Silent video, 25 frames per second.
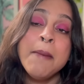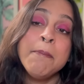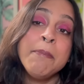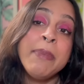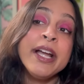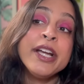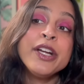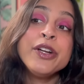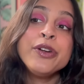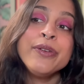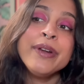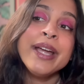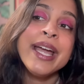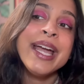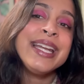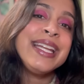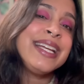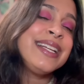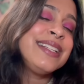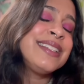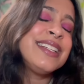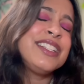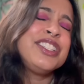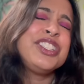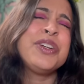By
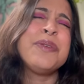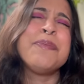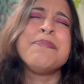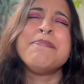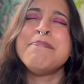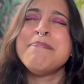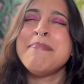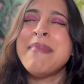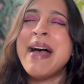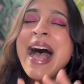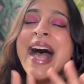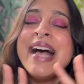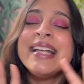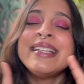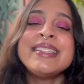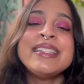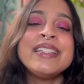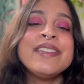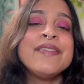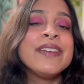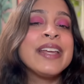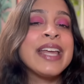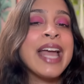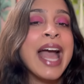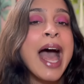creating such a
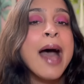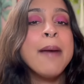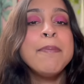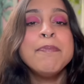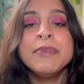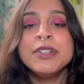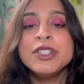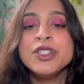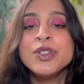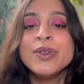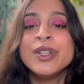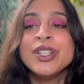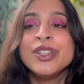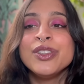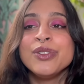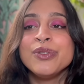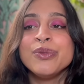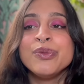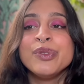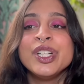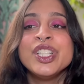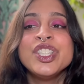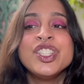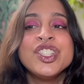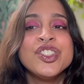massive gap between the
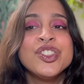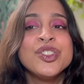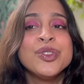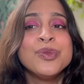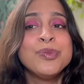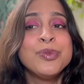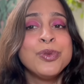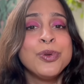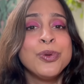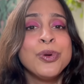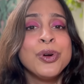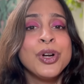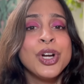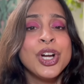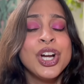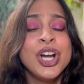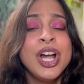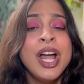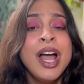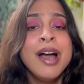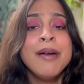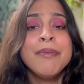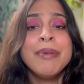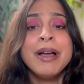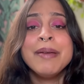rich and the poor,
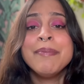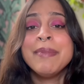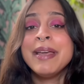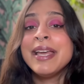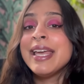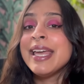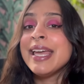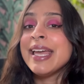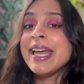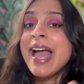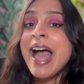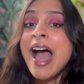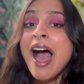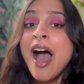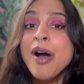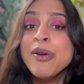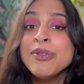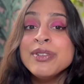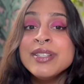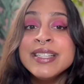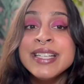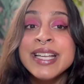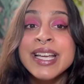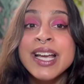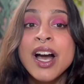by making
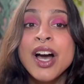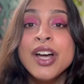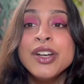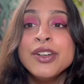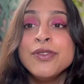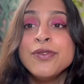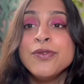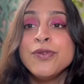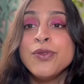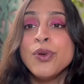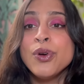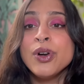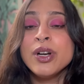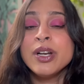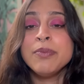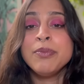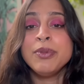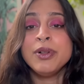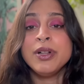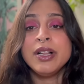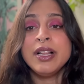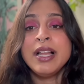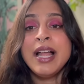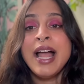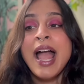housing
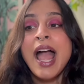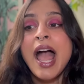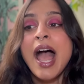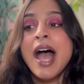unaffordable,